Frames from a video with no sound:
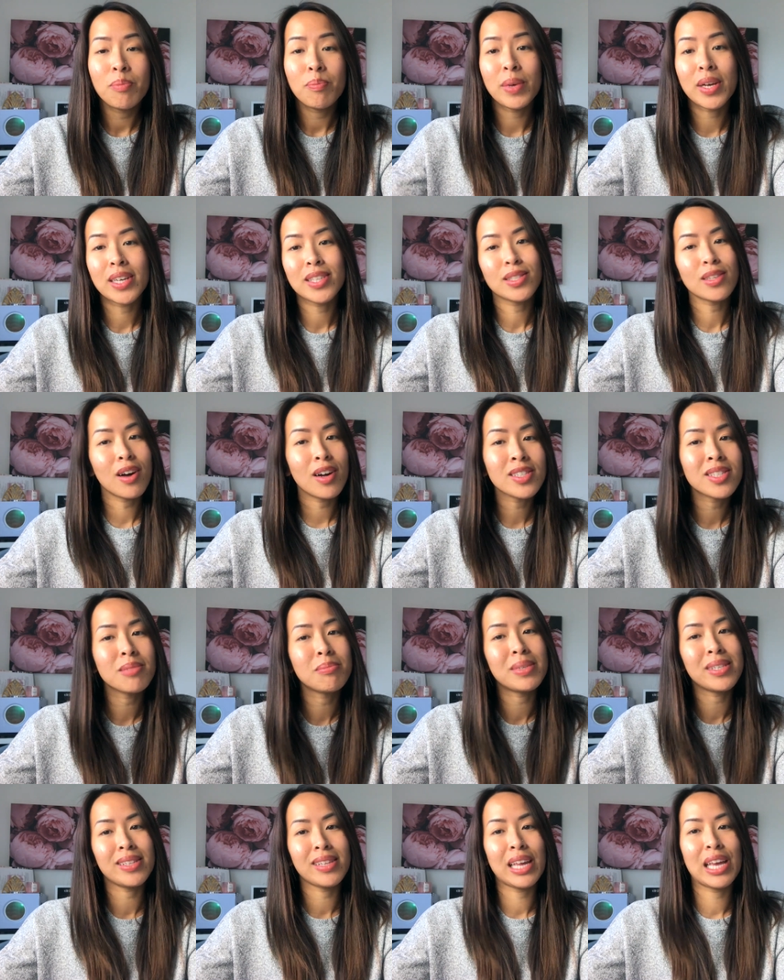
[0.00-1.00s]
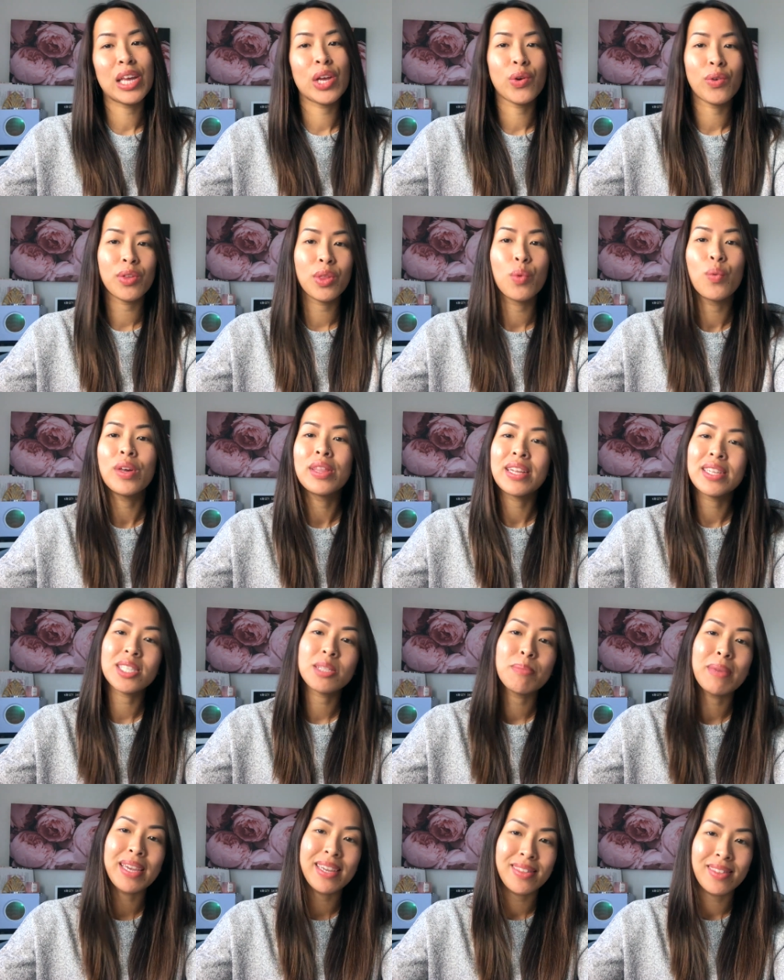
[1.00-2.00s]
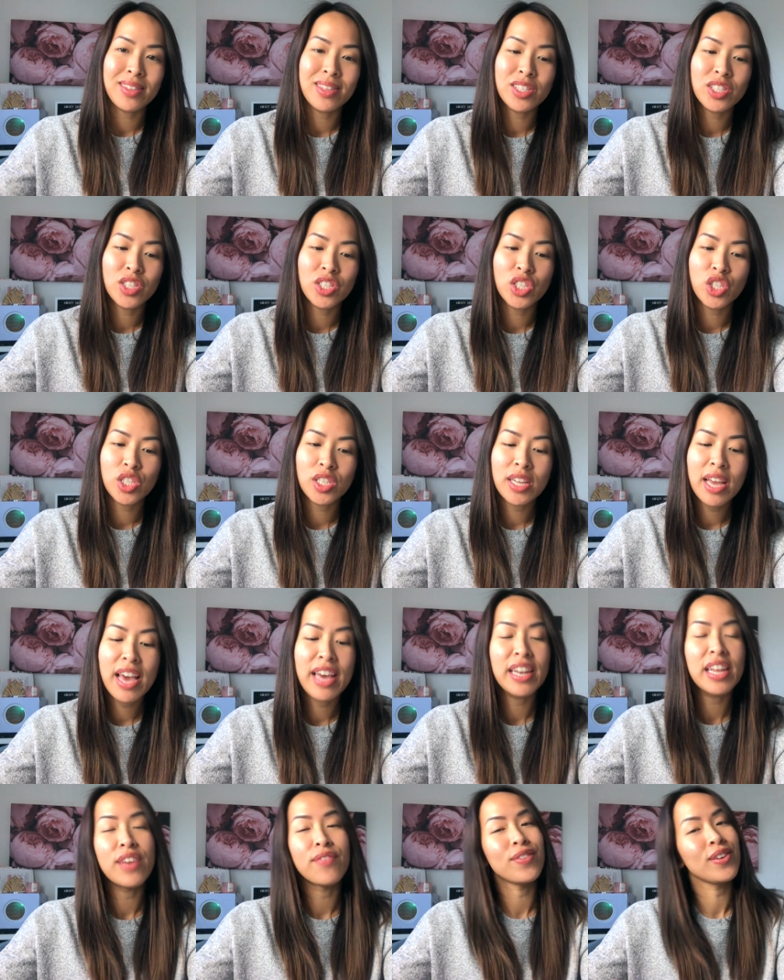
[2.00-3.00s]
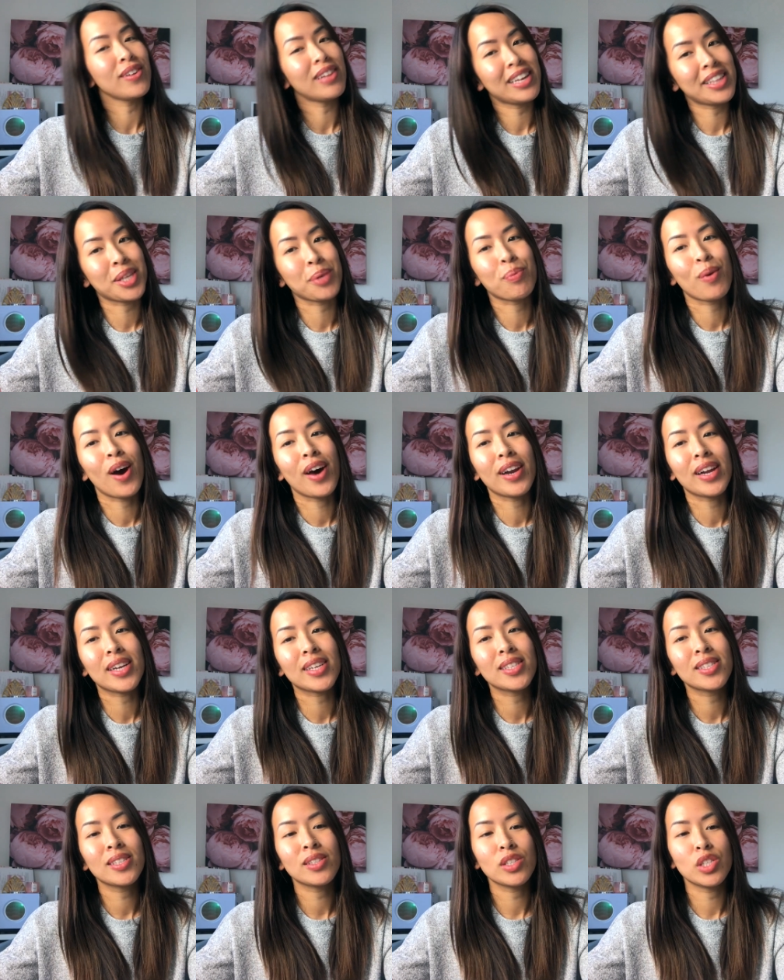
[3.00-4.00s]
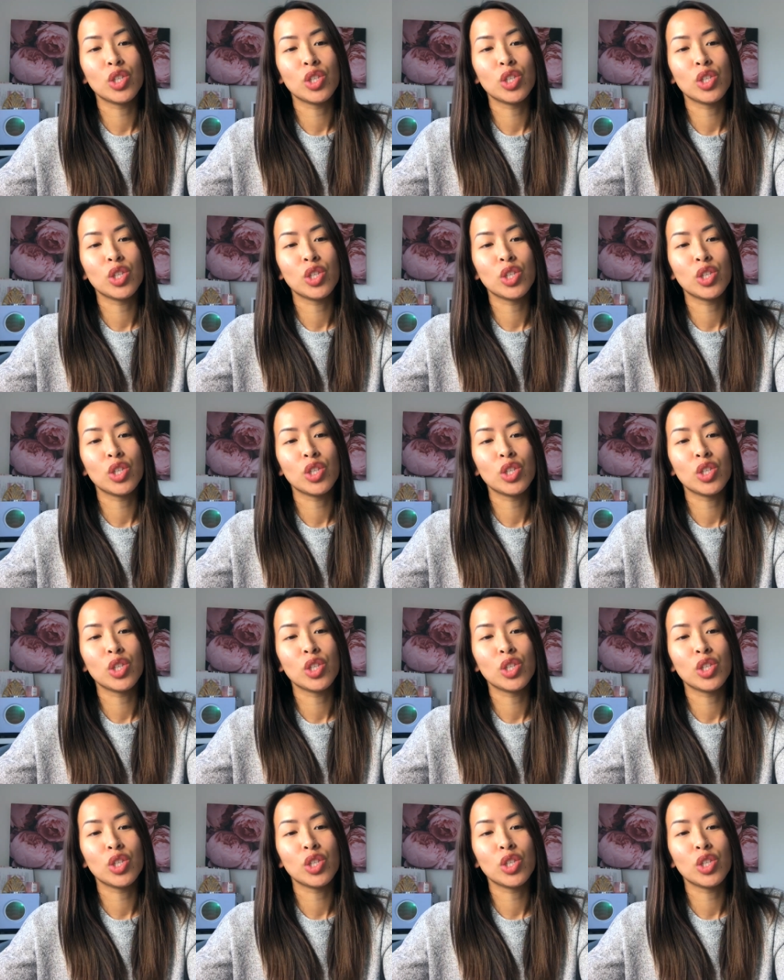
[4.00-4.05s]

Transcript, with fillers: because ultimately you're the one that's making the decision and if you like the products,